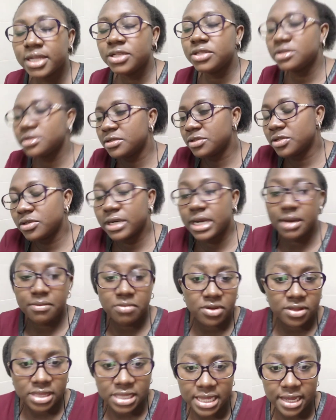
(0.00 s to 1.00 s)
Don't talk
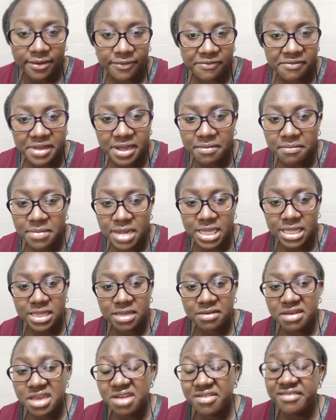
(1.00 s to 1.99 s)
about the affair, by
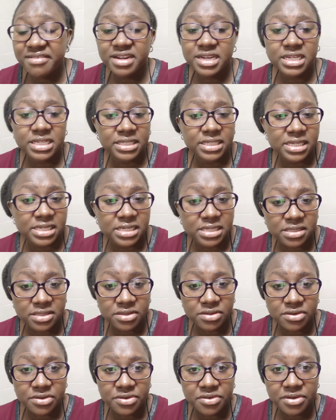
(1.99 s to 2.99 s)
the way. You already said this,
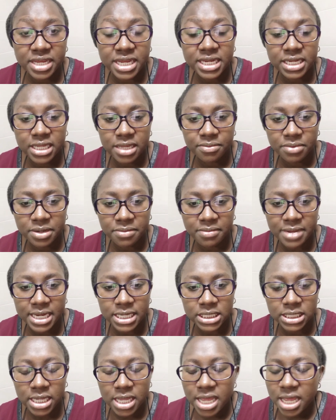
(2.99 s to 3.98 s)
sorry, you can't keep
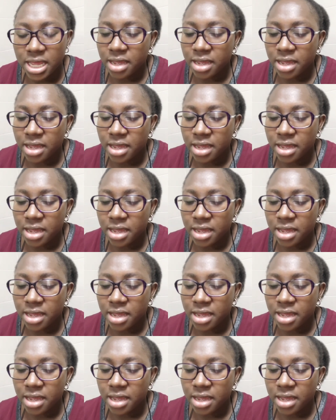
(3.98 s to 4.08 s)
reminding.